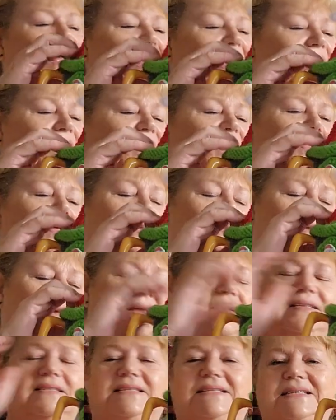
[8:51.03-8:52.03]
I think
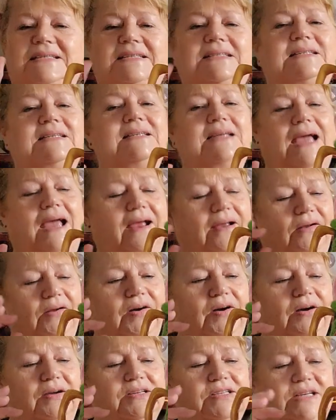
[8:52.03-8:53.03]
it's knitted and
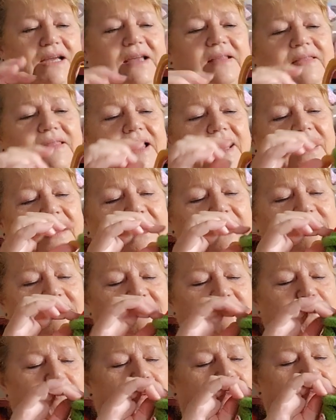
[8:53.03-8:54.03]
crocheted. The
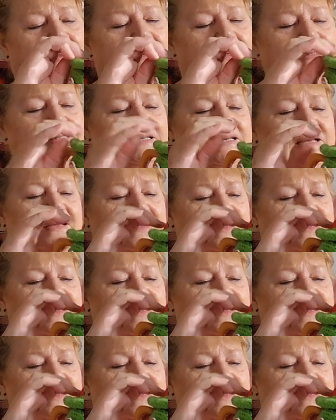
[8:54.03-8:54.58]
hardest part is